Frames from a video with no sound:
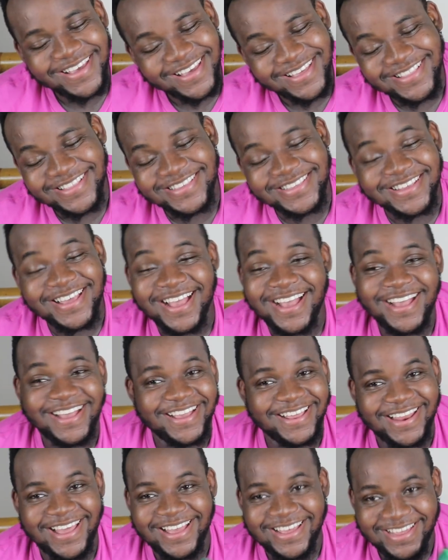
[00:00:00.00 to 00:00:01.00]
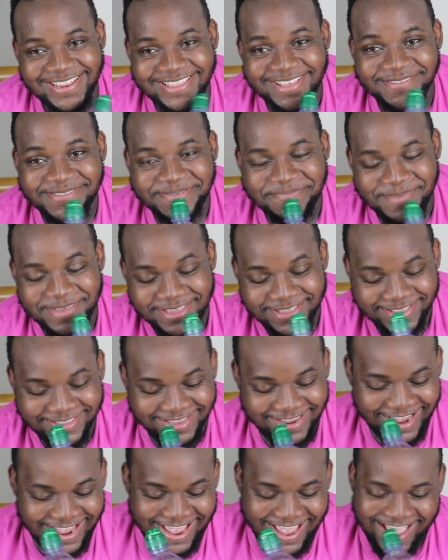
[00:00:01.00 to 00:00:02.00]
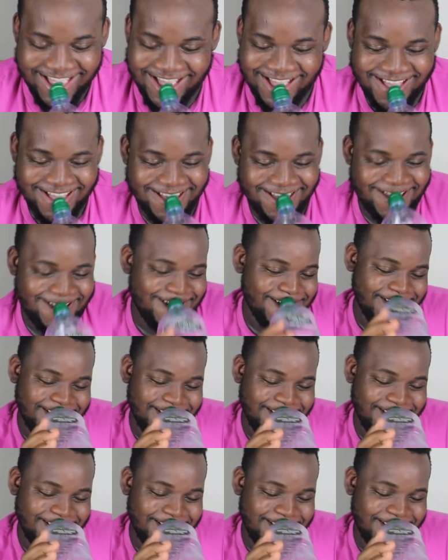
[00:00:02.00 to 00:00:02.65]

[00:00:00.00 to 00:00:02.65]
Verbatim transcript: Listen, I am glad. That was me. Yes, okay.